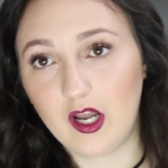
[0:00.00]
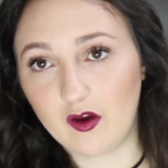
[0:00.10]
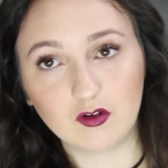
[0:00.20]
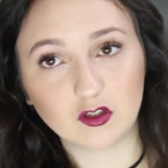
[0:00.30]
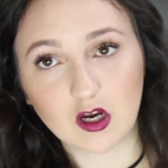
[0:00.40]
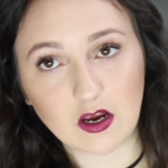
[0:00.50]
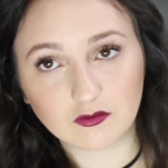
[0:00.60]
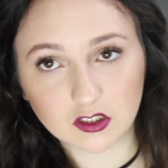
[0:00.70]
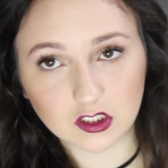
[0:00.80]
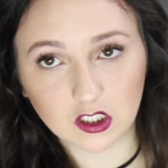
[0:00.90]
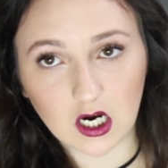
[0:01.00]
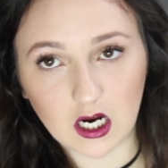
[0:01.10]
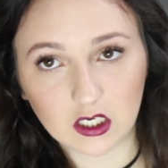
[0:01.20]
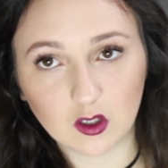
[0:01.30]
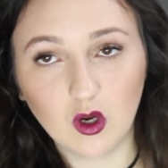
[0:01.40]
never drive to
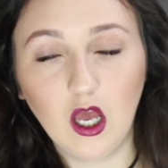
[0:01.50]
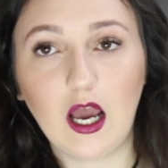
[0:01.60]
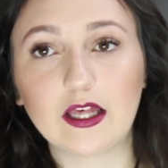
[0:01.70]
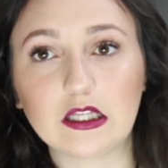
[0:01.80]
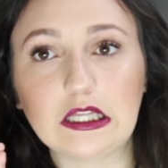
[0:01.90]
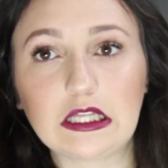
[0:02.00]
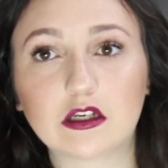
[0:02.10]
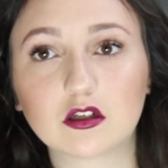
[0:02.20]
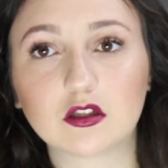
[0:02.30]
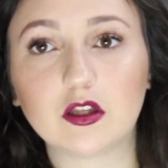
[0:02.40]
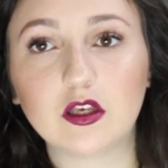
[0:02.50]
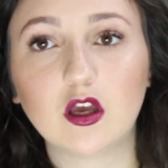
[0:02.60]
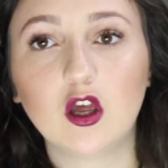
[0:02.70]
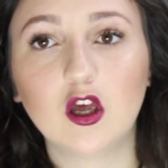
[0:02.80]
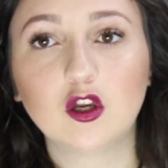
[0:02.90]
Chicago. I literally
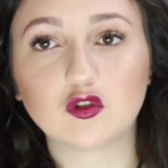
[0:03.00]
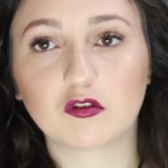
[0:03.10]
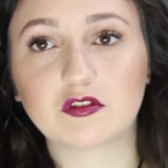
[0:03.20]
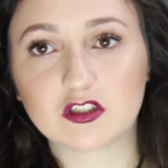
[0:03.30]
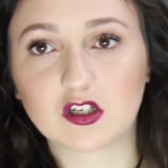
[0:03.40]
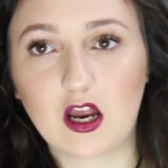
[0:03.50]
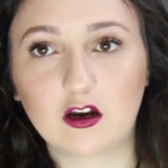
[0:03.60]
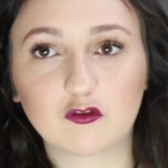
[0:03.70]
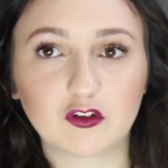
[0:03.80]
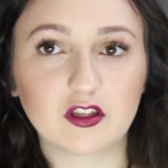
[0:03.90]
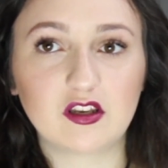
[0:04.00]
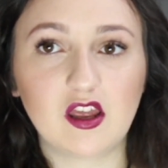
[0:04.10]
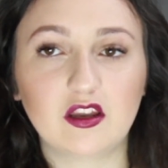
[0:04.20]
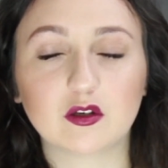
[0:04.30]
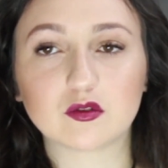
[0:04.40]
drove to Chicago for the
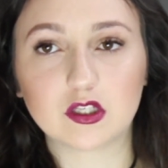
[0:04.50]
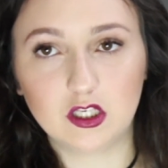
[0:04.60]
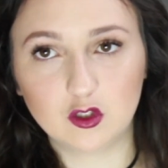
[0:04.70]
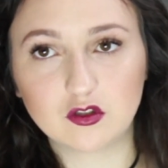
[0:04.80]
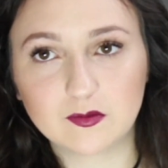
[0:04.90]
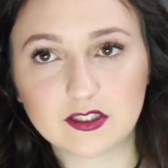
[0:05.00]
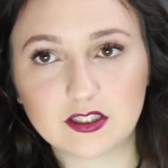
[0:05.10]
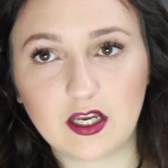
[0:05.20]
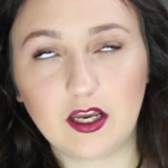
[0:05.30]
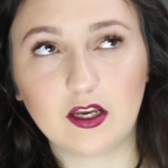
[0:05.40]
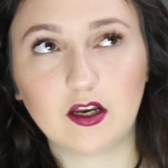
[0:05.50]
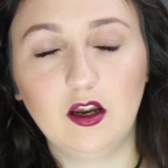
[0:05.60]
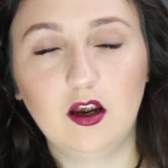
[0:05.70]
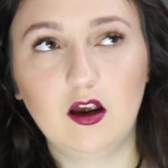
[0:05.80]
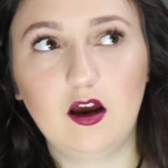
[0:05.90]
day and it was a huge mistake.
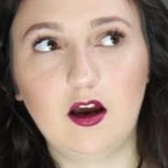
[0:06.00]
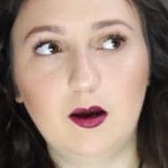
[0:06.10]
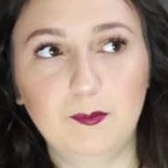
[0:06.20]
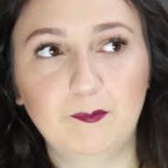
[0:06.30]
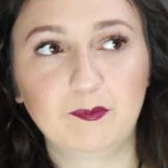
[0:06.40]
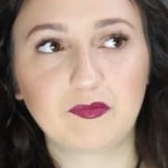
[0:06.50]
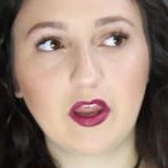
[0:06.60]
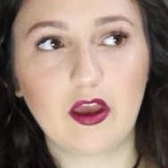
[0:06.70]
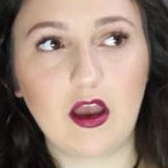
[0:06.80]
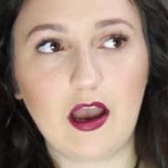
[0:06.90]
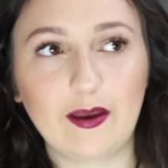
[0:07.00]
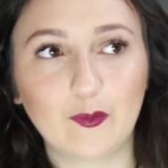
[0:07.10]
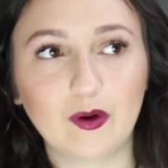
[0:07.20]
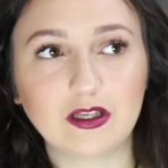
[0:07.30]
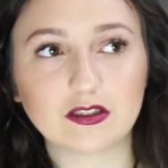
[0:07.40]
I
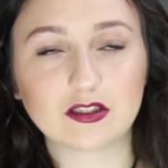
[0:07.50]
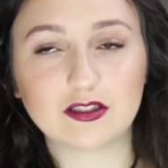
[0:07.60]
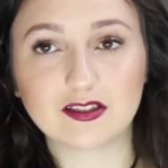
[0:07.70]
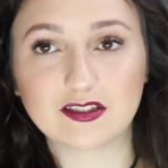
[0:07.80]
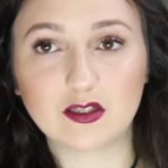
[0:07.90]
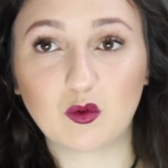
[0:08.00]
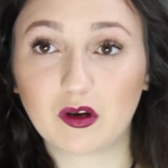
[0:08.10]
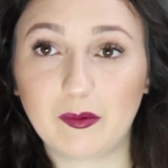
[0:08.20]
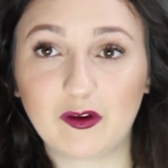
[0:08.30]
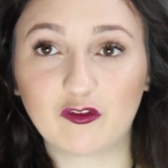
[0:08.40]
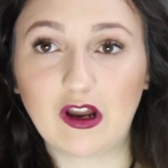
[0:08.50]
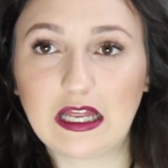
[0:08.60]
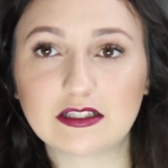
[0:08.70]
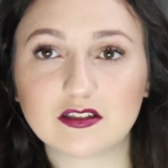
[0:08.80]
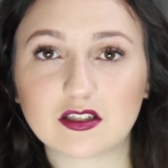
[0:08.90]
went to see one of my
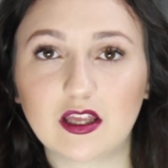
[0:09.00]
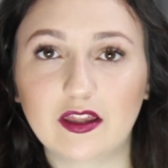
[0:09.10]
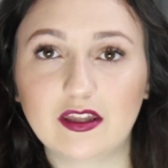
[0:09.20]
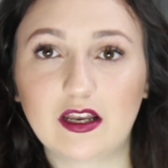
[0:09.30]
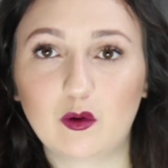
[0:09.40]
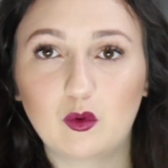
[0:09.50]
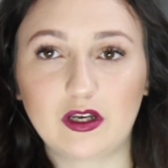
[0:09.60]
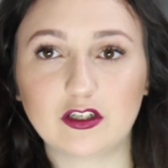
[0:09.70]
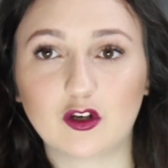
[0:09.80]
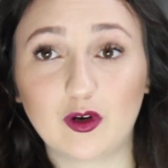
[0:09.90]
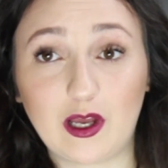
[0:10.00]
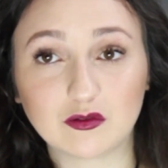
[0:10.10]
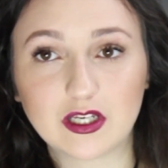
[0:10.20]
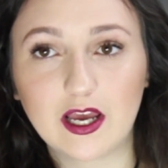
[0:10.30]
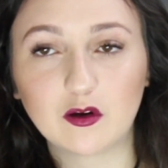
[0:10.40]
friends and then I wanted to go
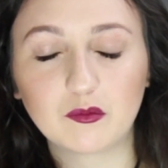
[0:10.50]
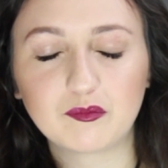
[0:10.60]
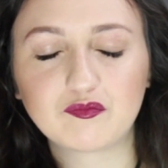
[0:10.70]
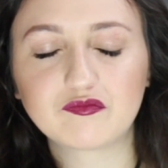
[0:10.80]
downtown.